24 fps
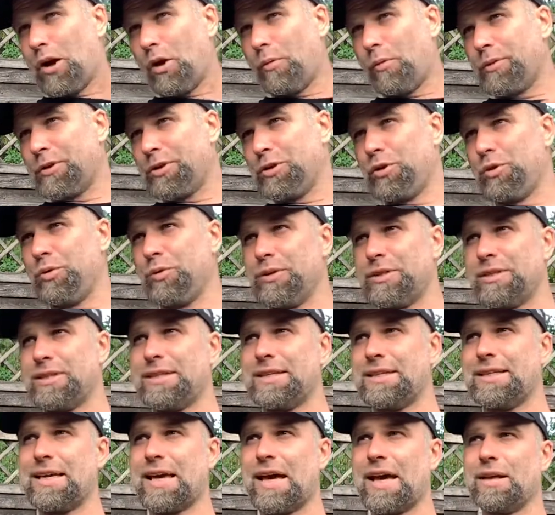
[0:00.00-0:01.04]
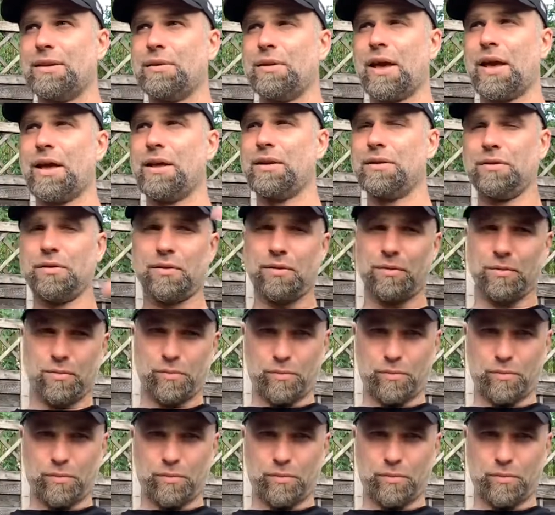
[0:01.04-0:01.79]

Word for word: opportunity and and